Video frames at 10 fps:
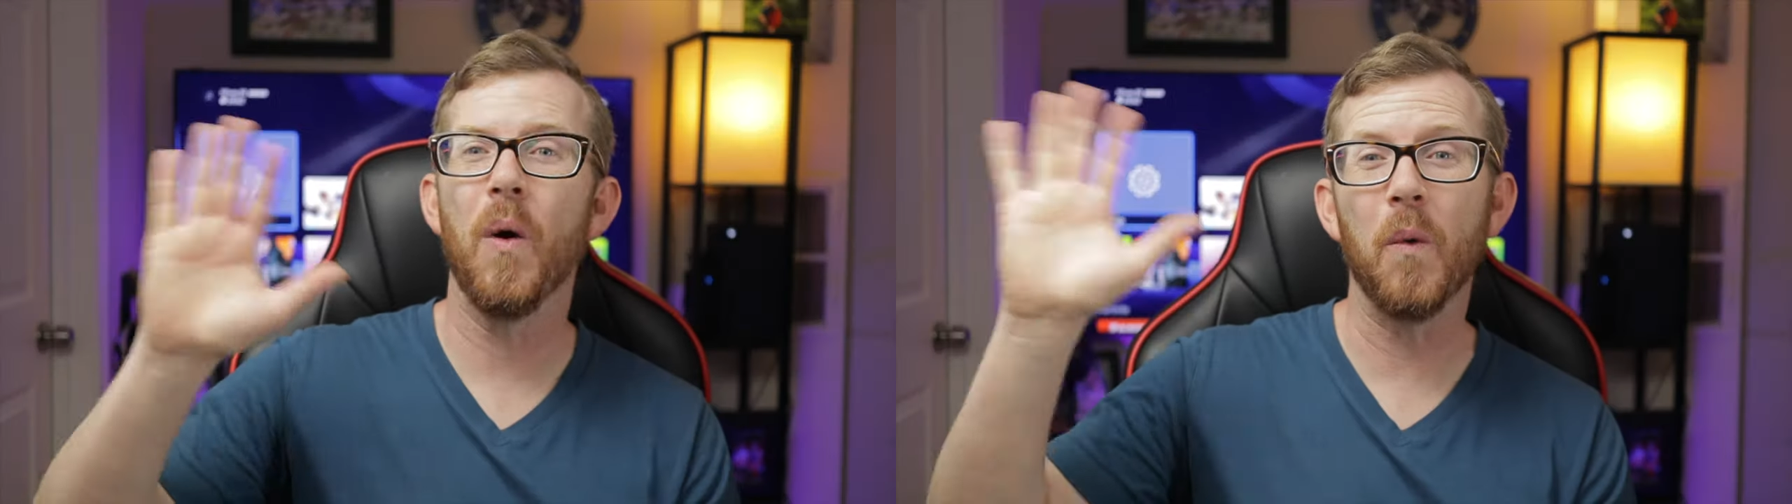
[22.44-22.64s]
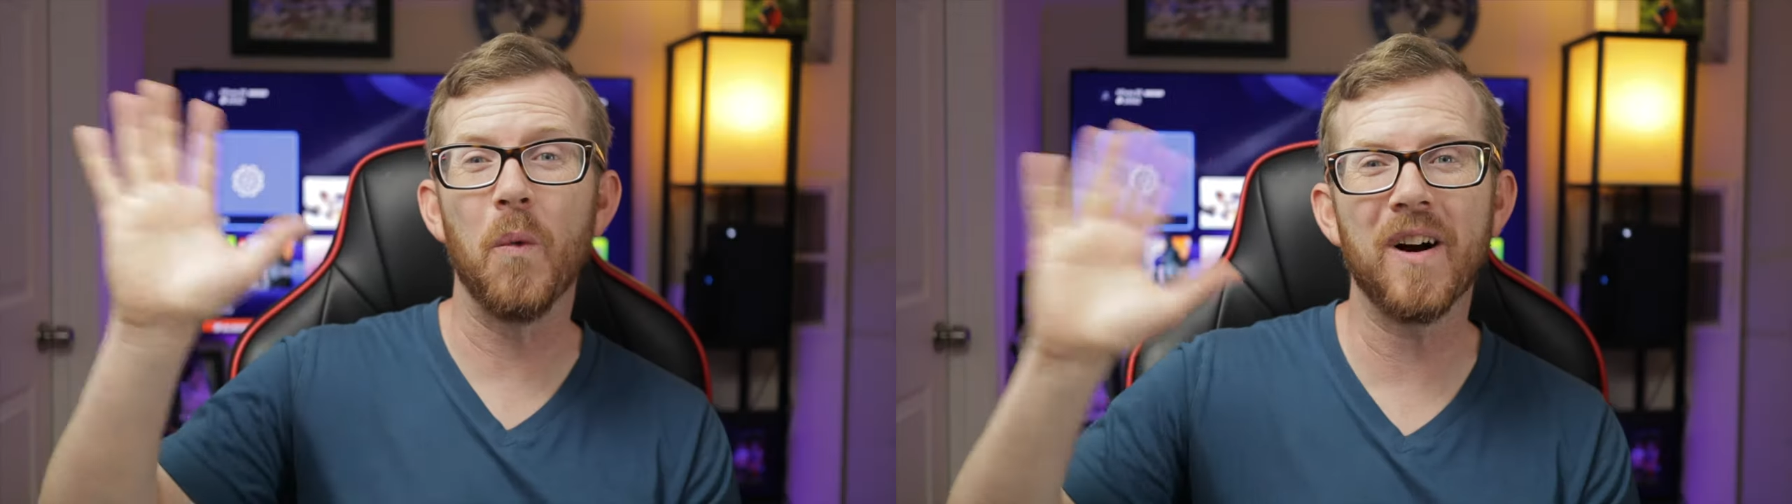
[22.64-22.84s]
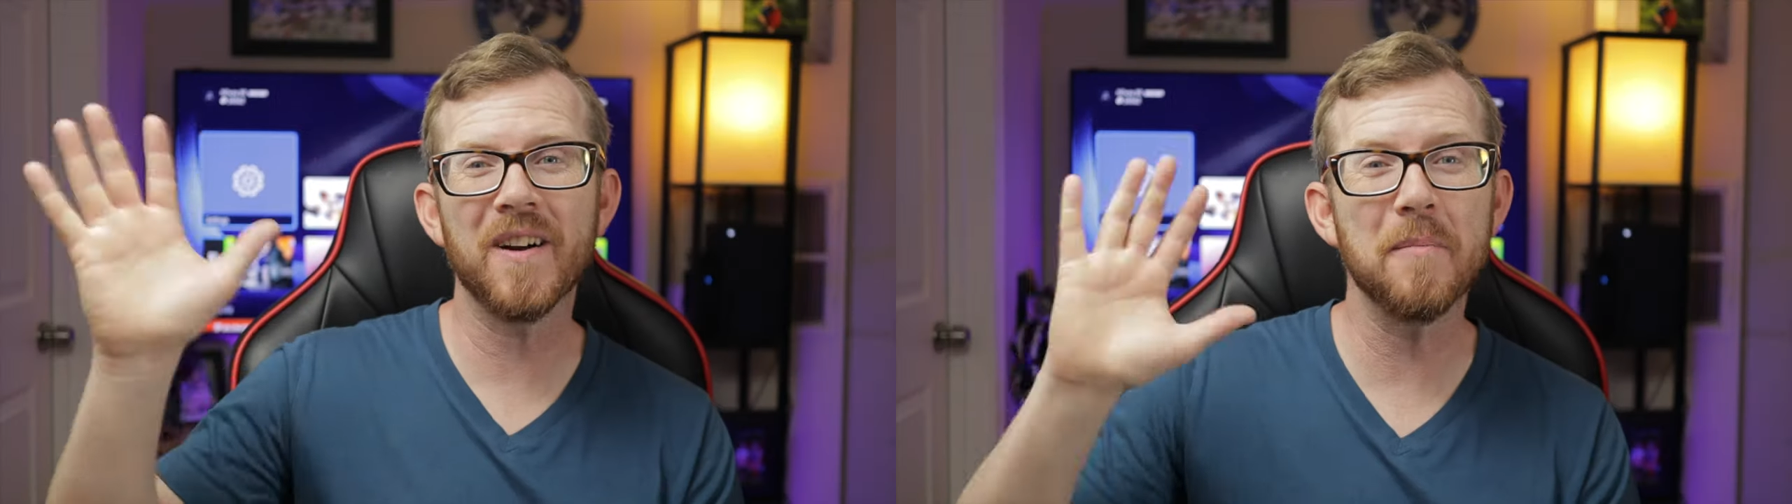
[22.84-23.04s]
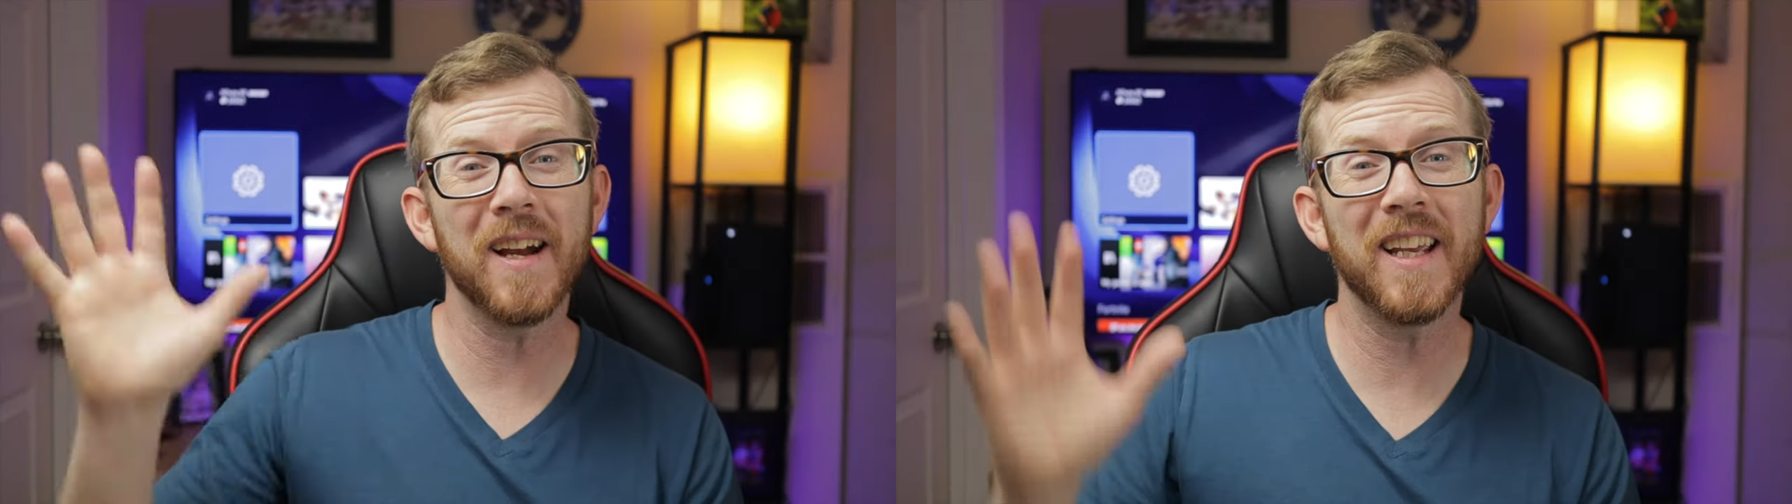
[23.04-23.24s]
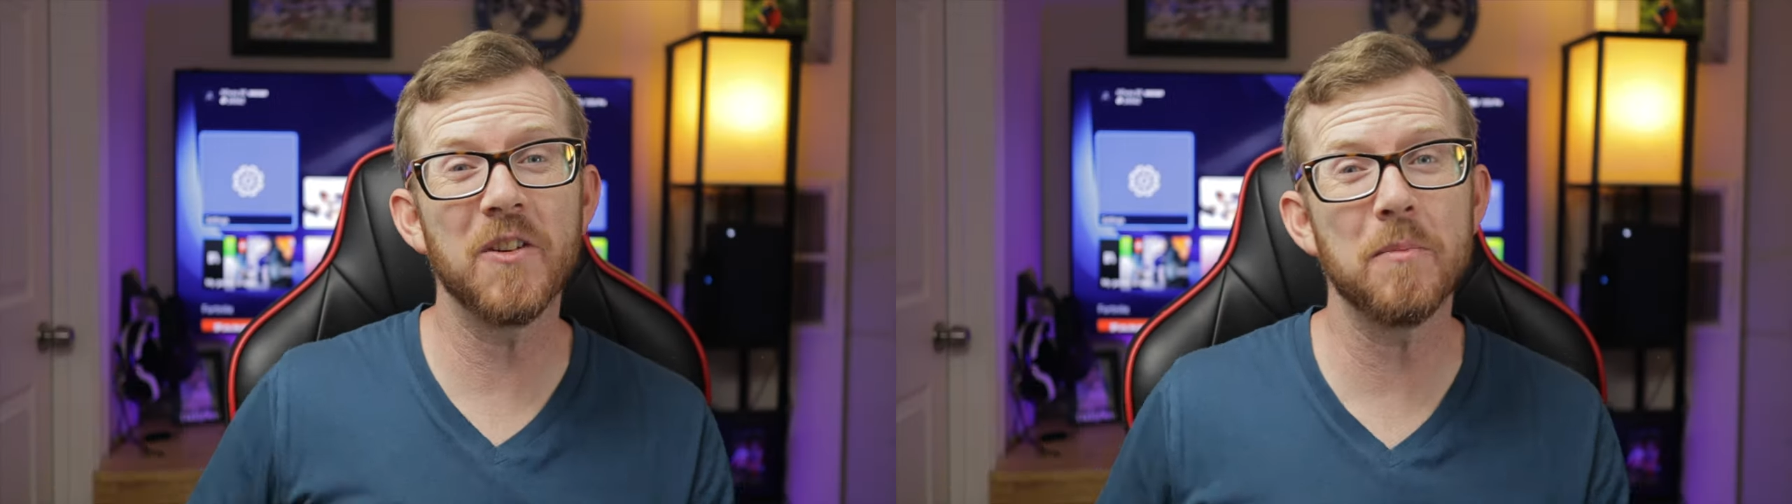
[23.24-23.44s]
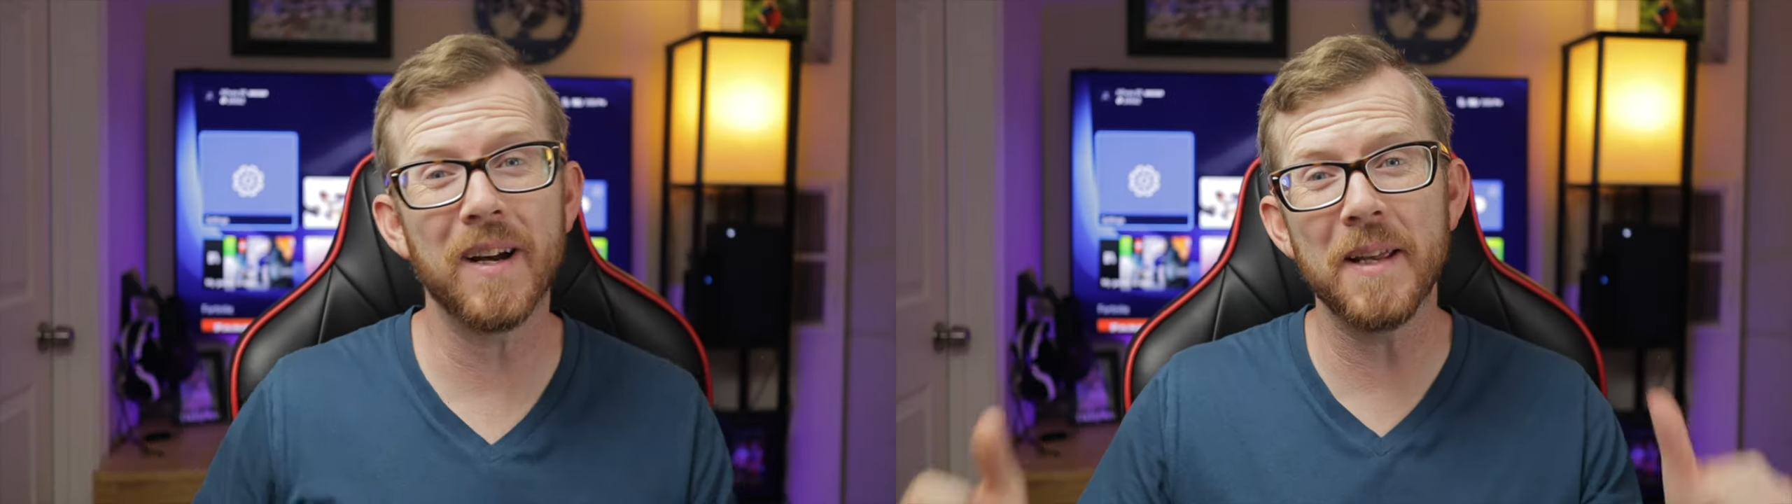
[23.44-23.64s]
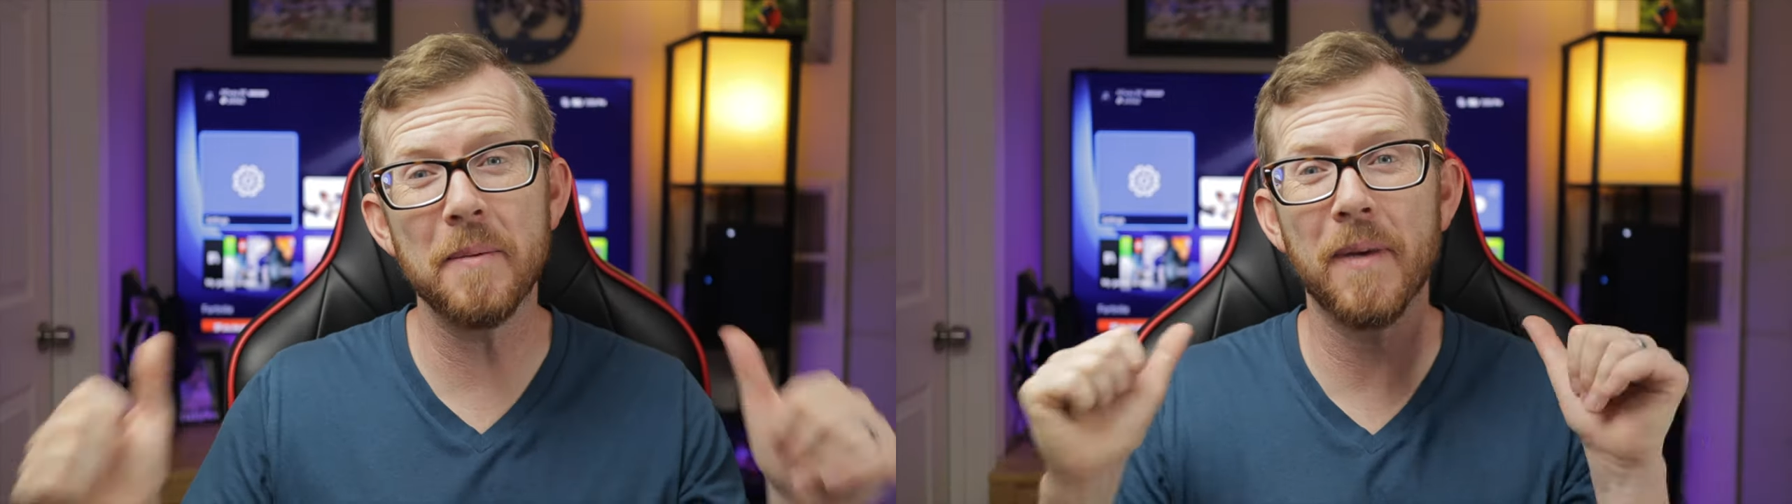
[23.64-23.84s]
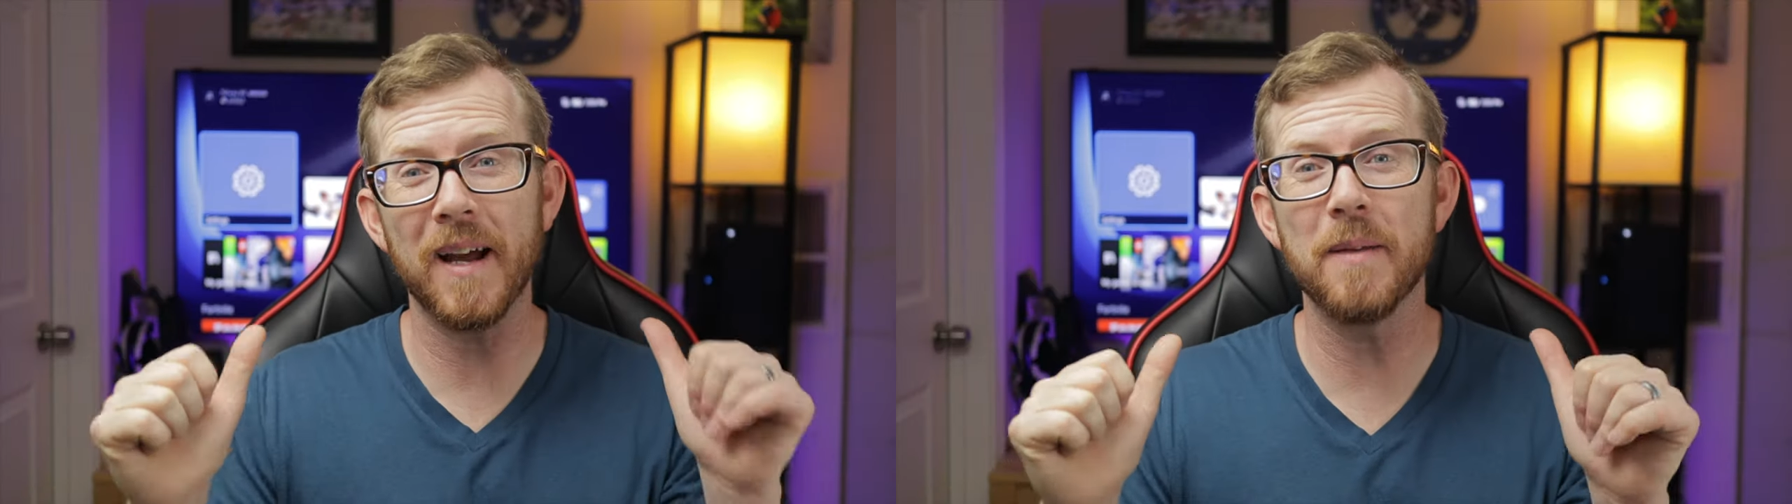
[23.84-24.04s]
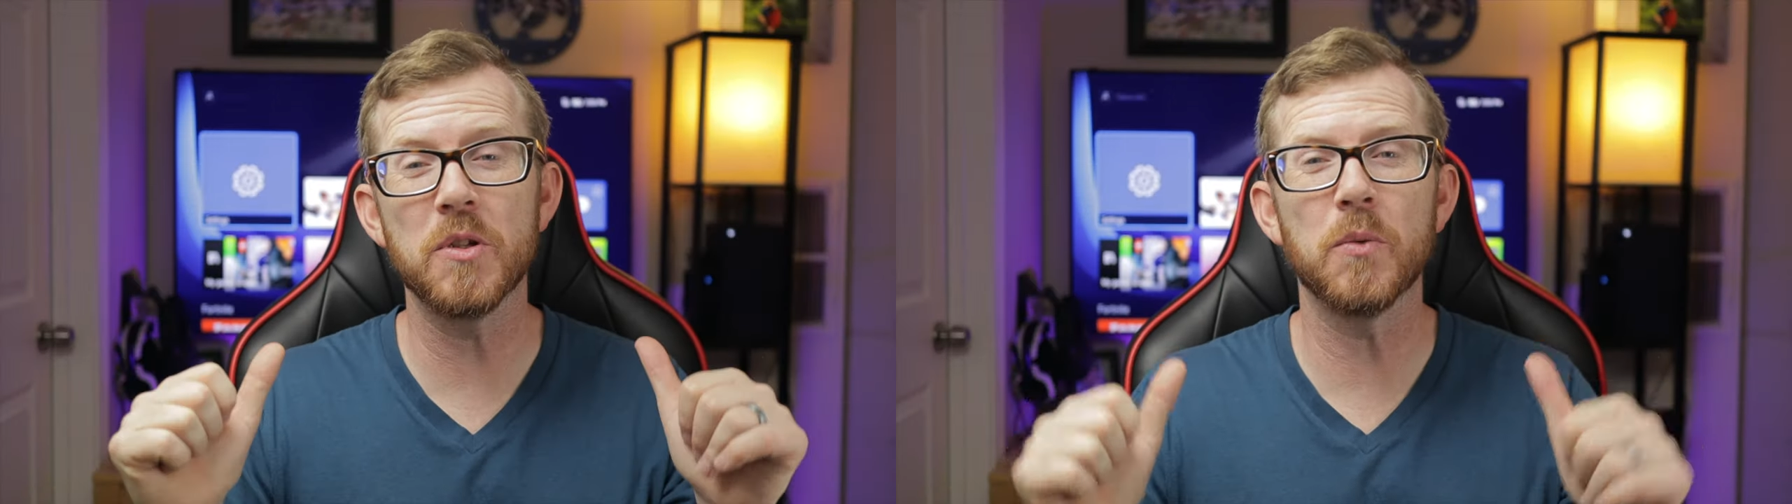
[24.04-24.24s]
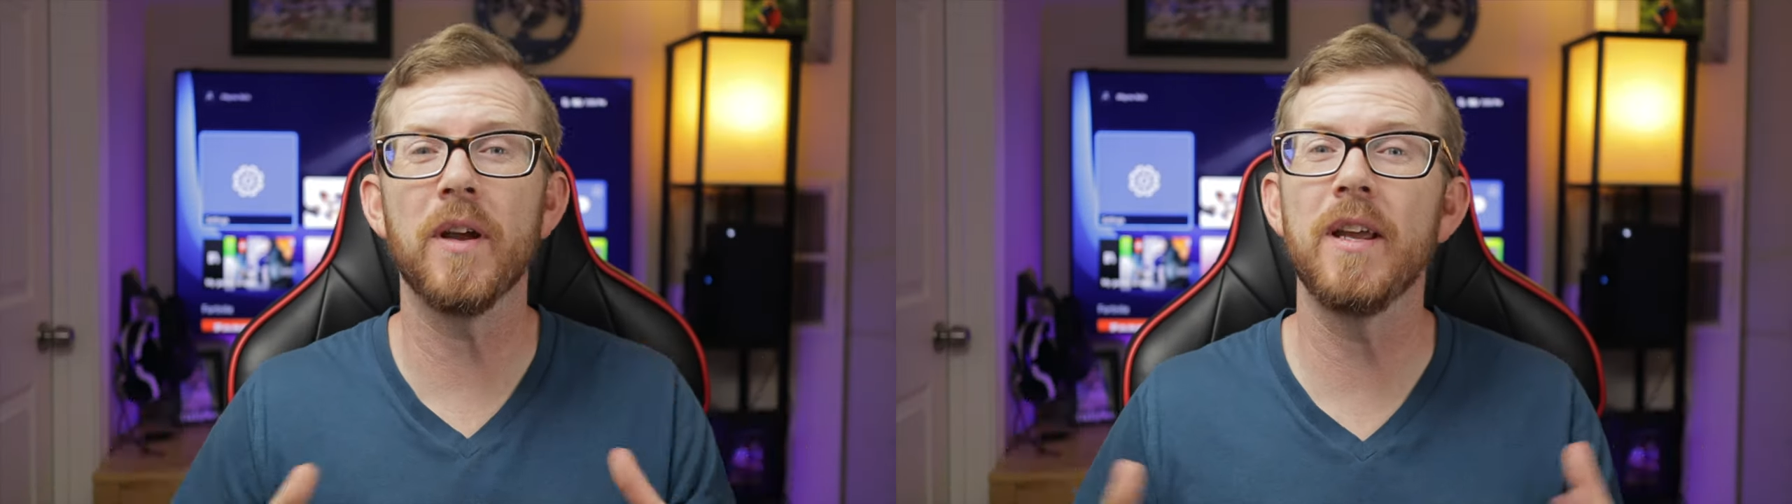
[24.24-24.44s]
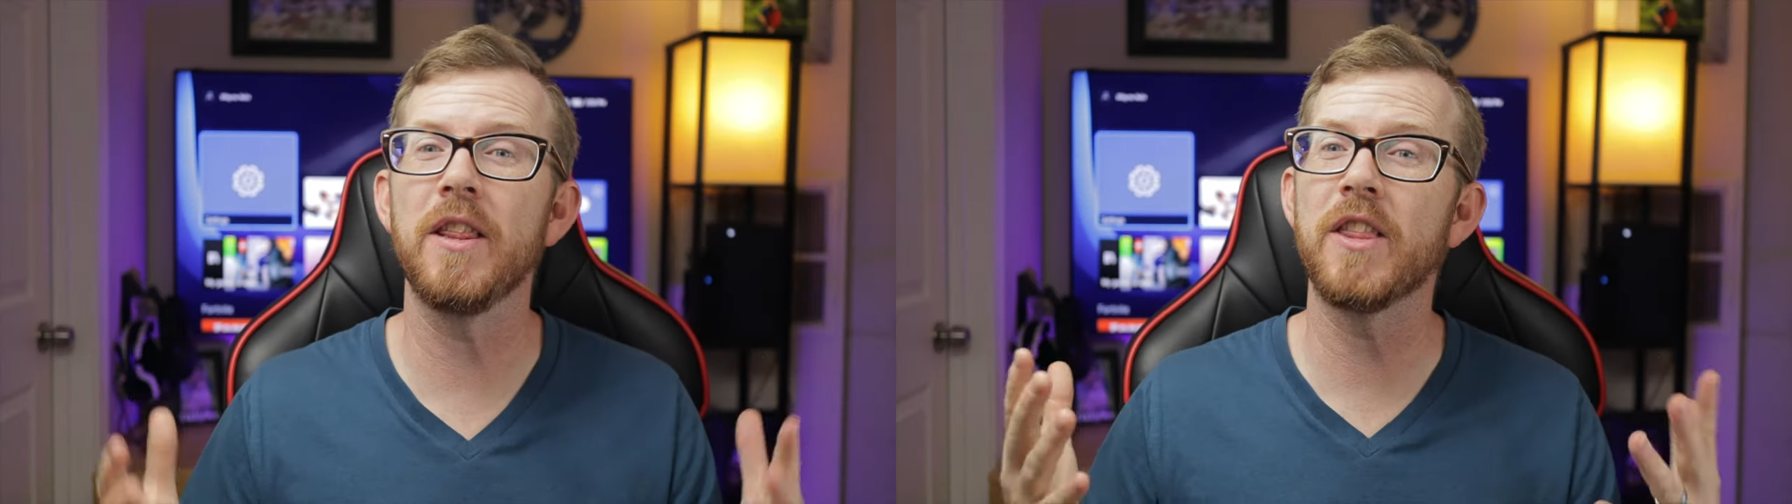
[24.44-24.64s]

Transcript: Welcome back everybody, my name is Wayne.